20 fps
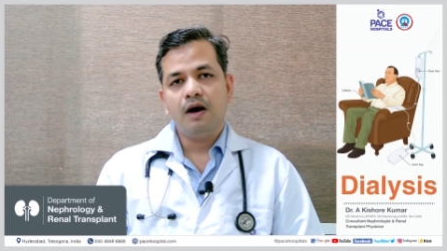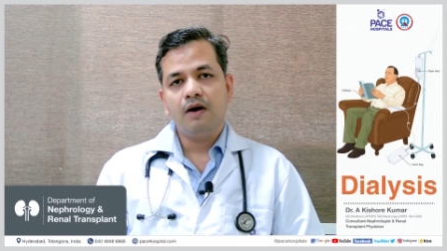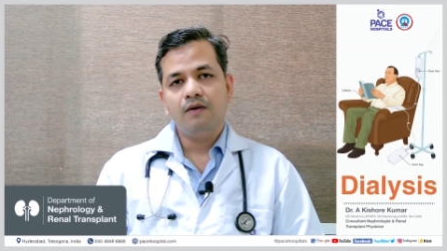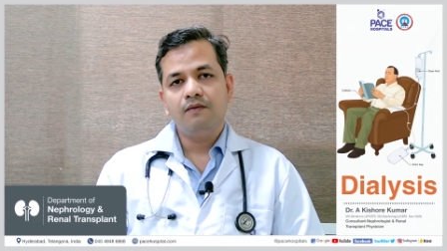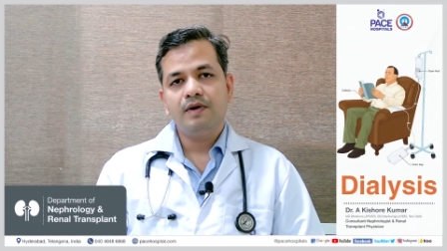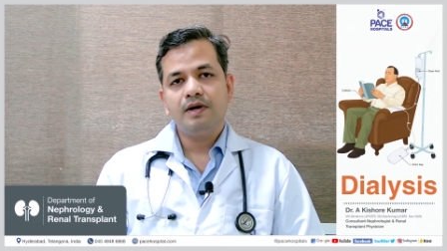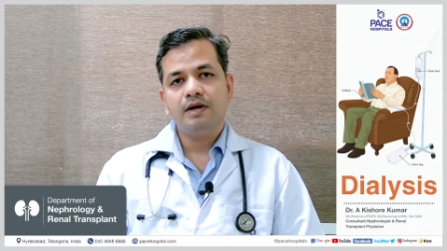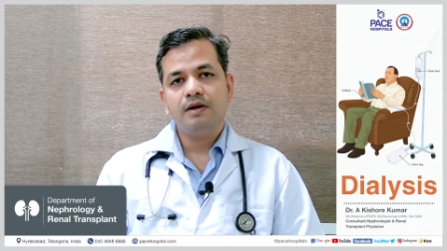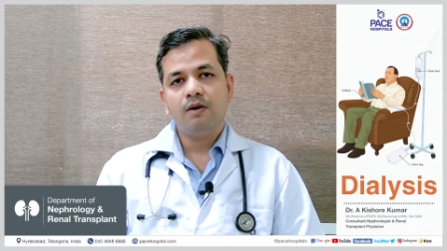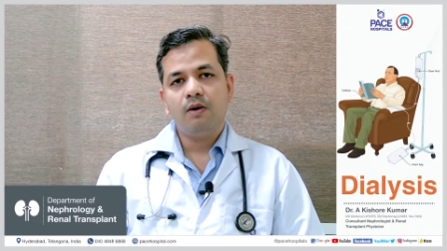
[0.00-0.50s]

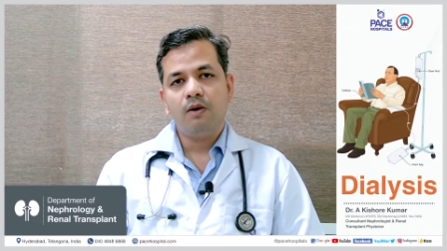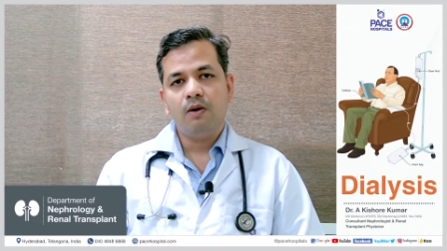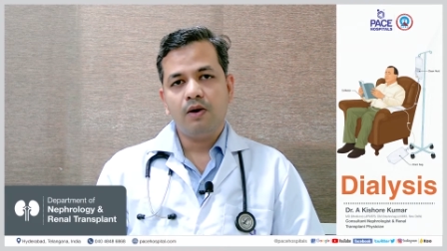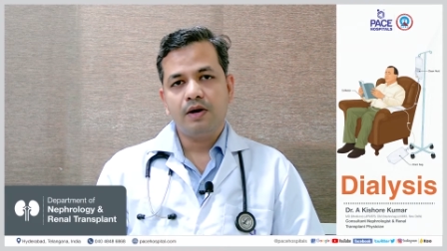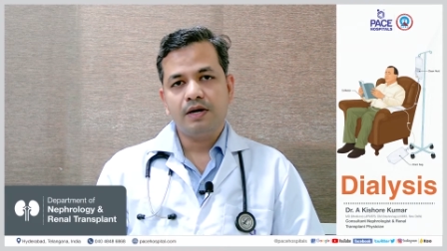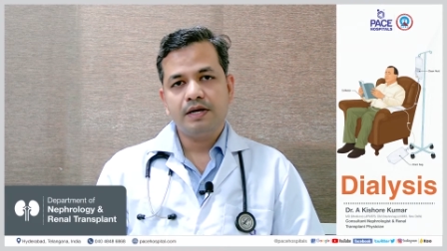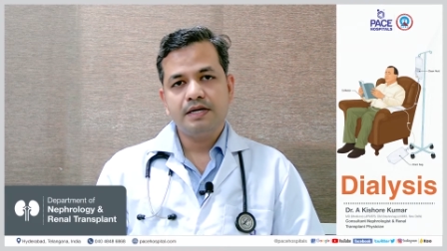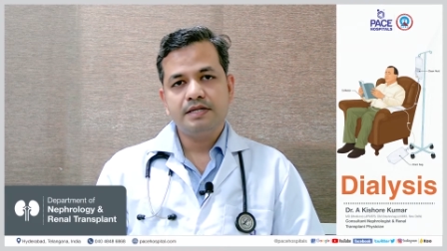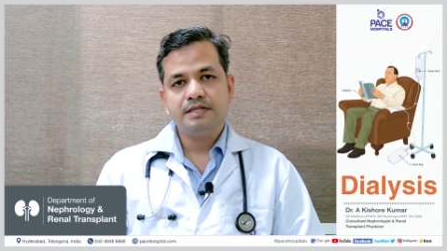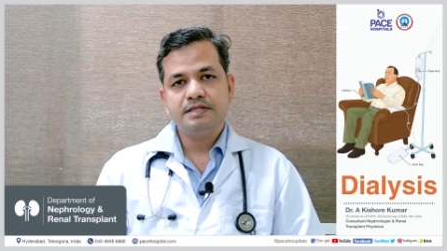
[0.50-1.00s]
our
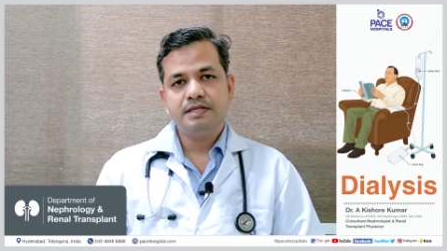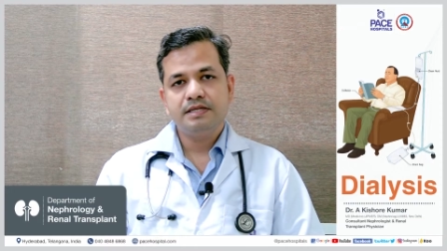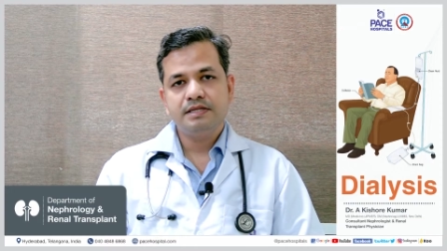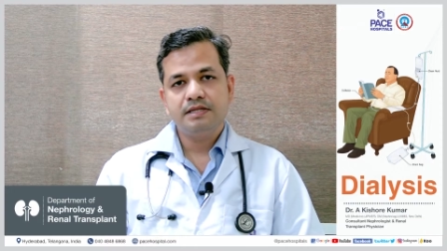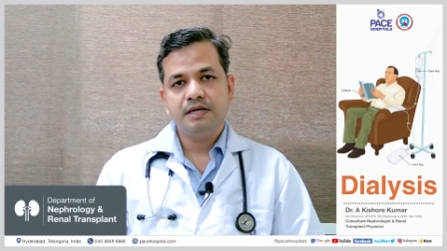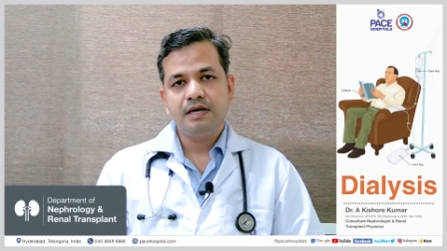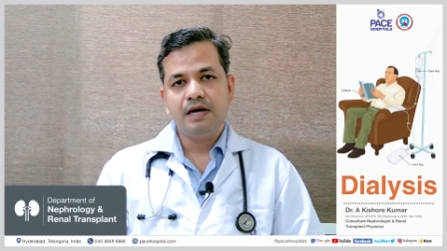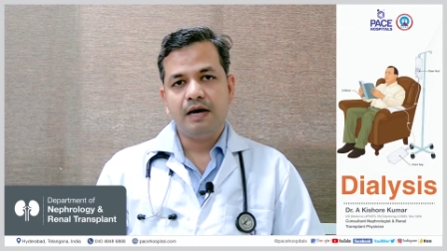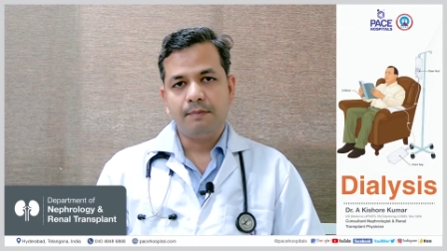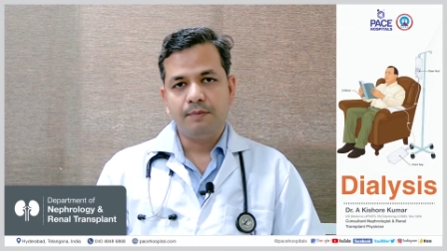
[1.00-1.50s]
organs
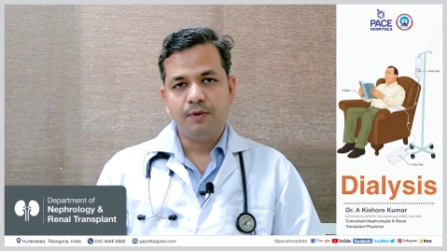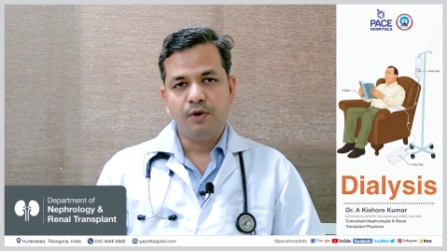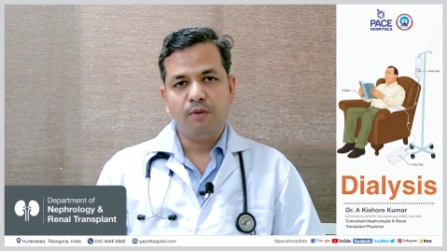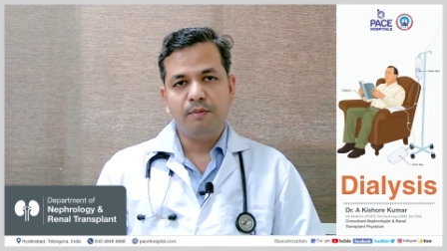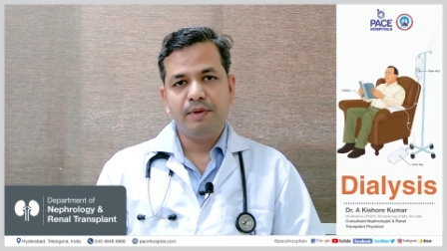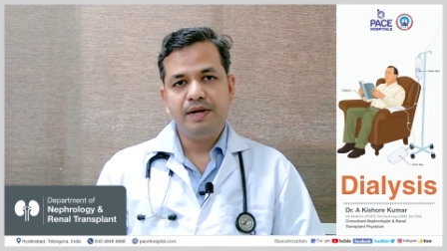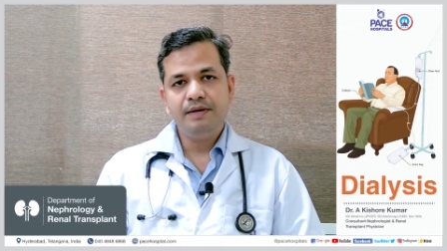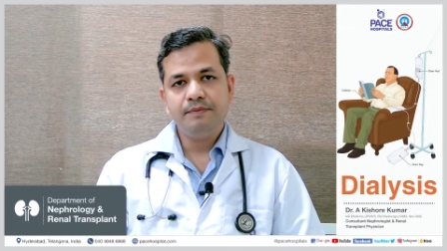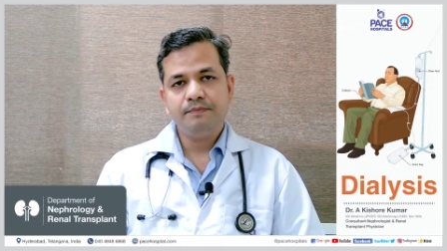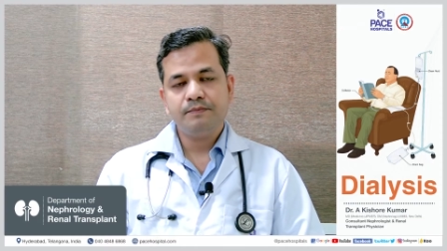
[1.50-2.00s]
in the
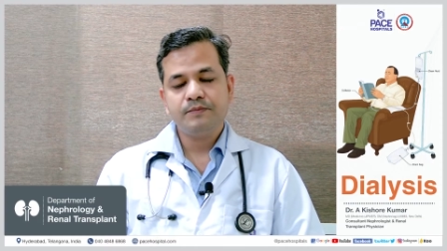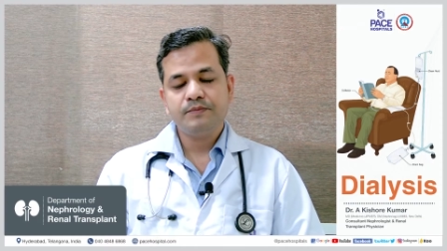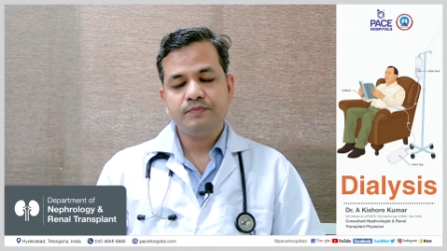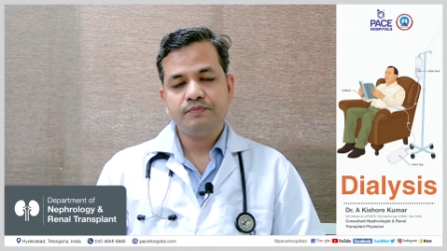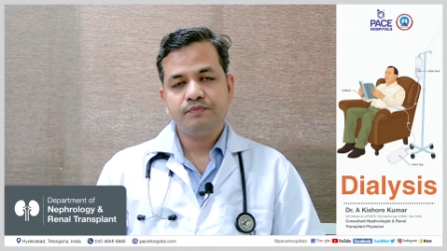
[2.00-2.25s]
abdomen,